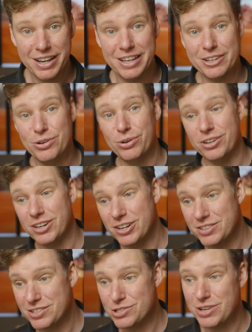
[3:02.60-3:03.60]
and then Google
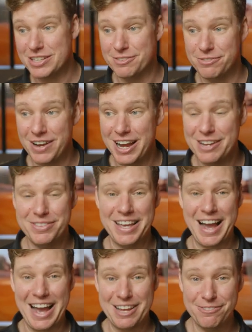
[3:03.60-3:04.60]
Earth in 2005. The
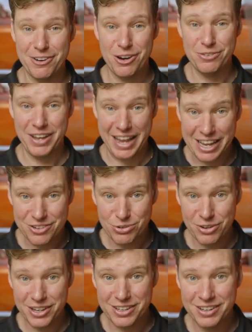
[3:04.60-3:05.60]
iPhone,
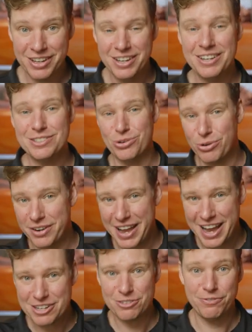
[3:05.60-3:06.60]
Android,
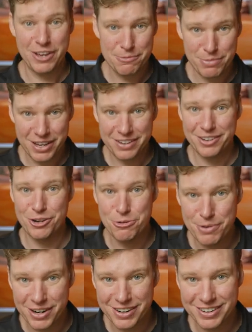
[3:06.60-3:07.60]
DoorDash, Fitbit,
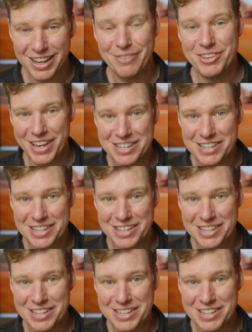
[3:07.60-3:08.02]
Uber. I mean, you